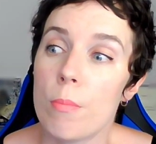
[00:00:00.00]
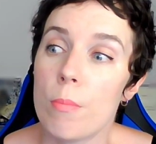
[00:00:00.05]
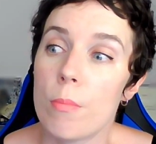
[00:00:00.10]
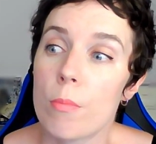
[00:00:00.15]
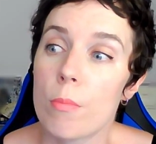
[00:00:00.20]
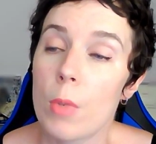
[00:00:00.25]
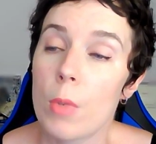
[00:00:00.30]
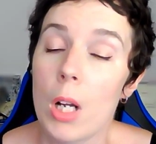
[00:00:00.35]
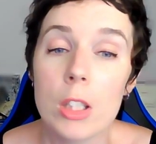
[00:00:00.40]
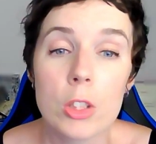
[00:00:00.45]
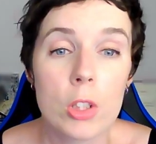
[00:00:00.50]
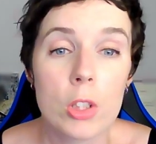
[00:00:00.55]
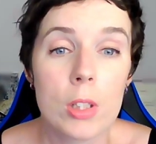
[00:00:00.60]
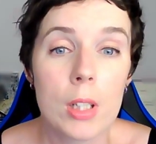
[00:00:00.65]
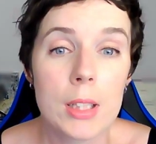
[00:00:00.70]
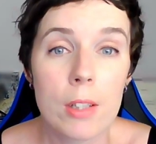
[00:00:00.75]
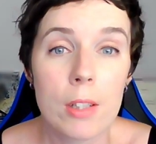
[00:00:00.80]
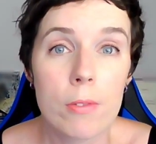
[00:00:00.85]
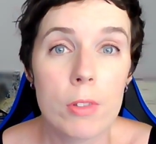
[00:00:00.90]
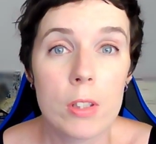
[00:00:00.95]
Right, so
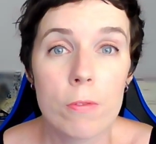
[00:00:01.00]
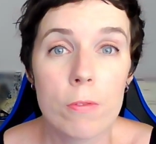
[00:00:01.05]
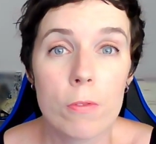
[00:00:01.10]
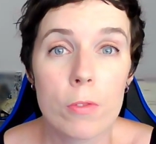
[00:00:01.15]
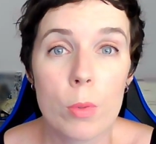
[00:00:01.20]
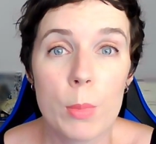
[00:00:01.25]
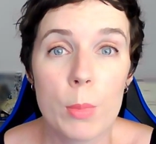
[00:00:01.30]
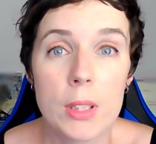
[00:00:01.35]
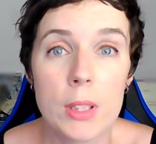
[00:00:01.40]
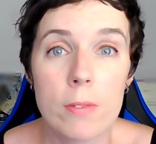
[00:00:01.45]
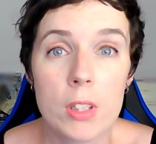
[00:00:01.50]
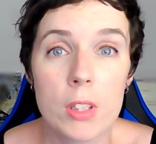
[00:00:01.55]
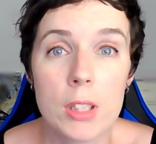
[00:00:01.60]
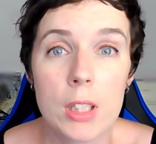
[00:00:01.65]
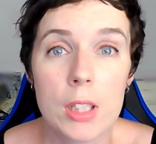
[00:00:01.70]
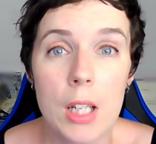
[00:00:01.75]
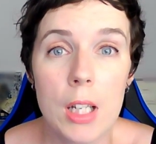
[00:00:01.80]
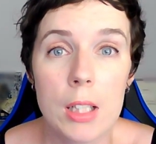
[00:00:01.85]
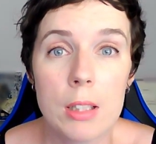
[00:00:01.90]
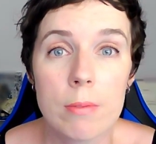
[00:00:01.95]
that's everything from me for
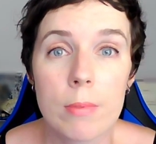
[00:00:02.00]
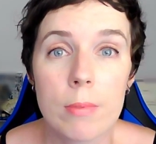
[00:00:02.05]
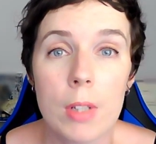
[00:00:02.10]
today.